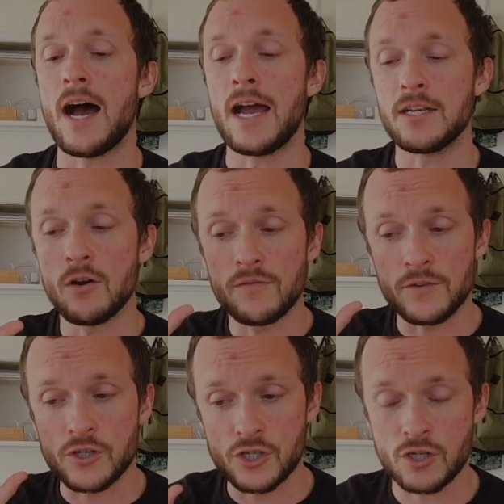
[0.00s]
I know
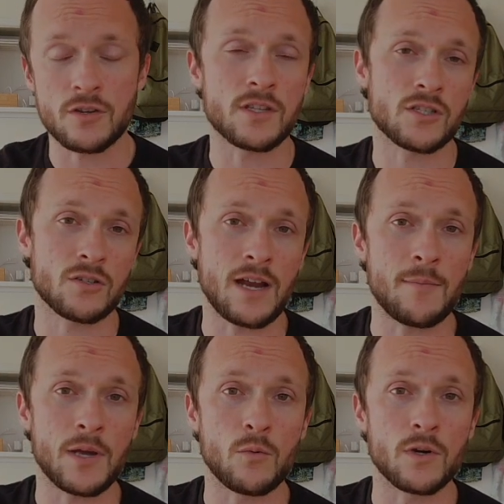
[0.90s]
for sure the
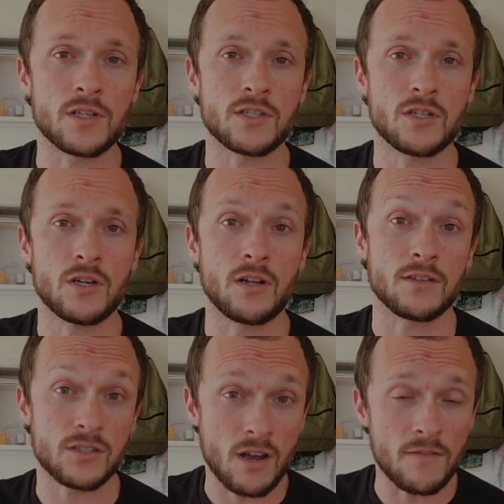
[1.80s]
ceramic works good
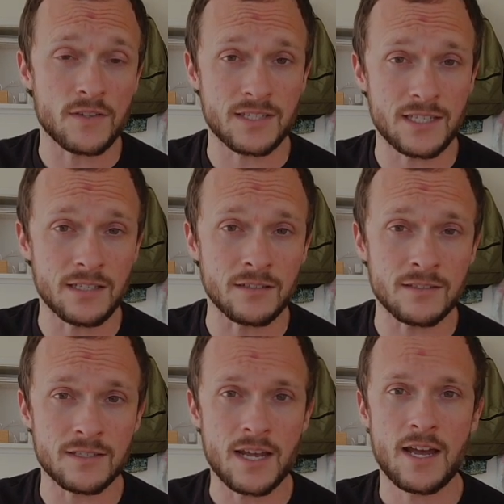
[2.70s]
on soft
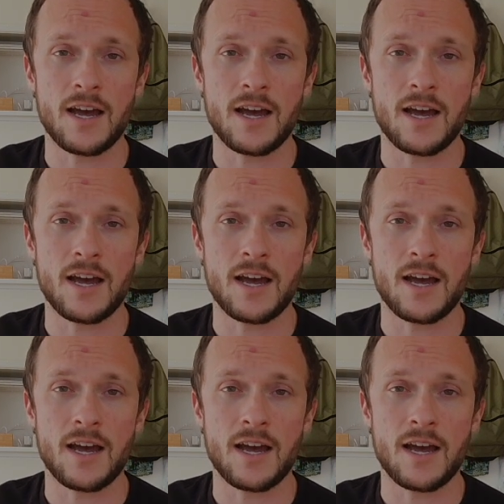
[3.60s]
steels.